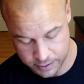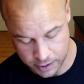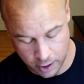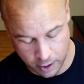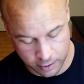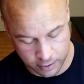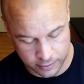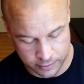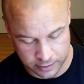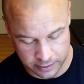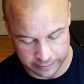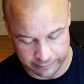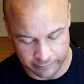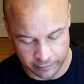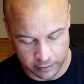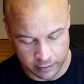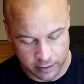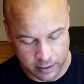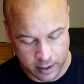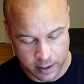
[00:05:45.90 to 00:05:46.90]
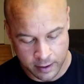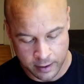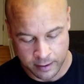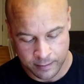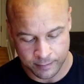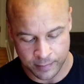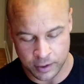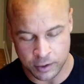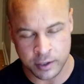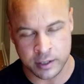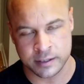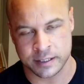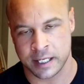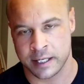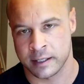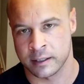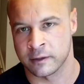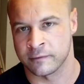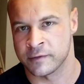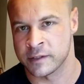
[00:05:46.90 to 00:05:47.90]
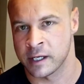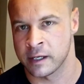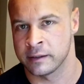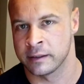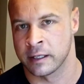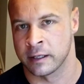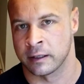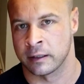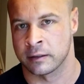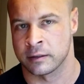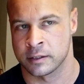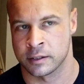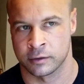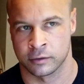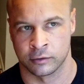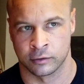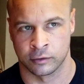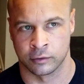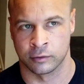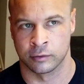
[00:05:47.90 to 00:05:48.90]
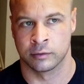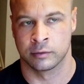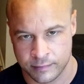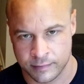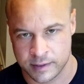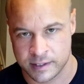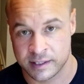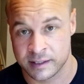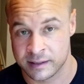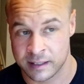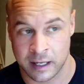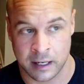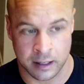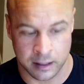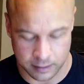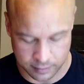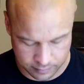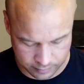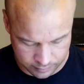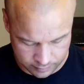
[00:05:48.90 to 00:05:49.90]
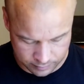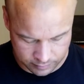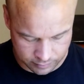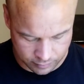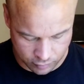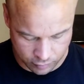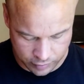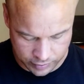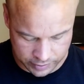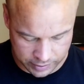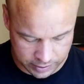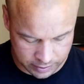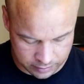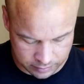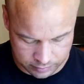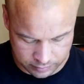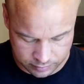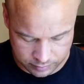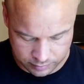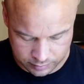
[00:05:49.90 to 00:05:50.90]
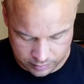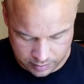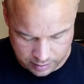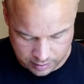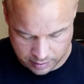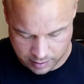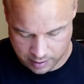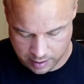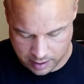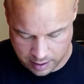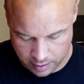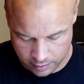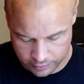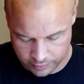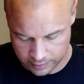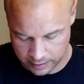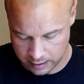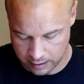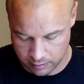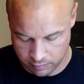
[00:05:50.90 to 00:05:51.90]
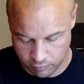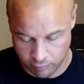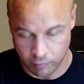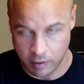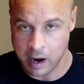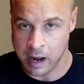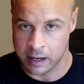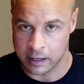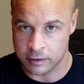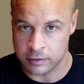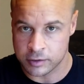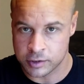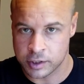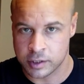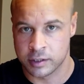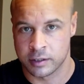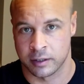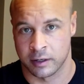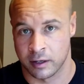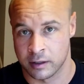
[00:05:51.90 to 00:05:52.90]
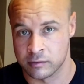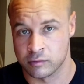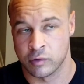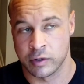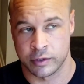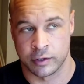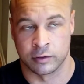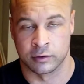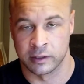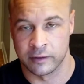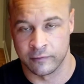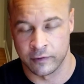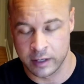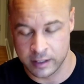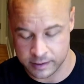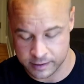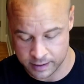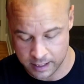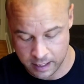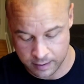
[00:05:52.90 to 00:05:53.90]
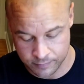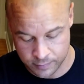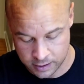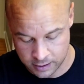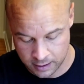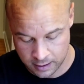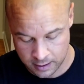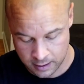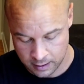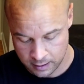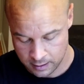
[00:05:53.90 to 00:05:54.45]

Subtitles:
it's hard on the liver, but you can take enough Tudka to stay within a healthy range with your liver enzymes.